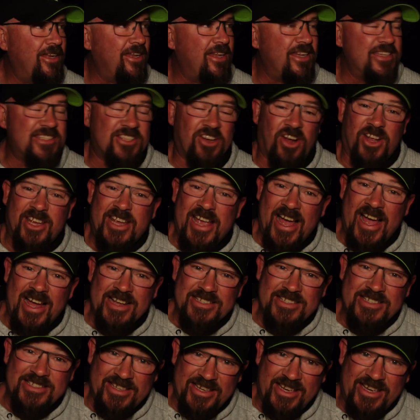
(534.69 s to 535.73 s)
is that I
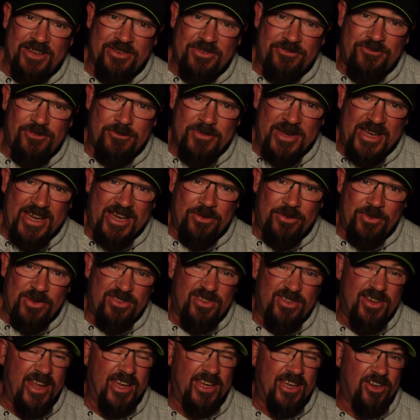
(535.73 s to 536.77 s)
can't see it from here with
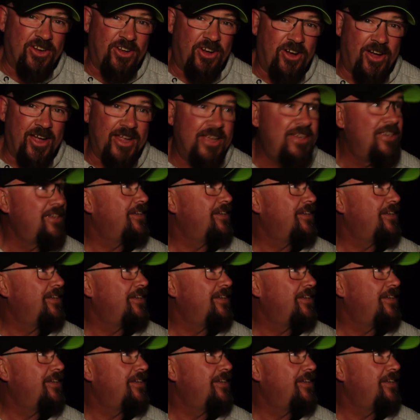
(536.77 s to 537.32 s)
the naked eye.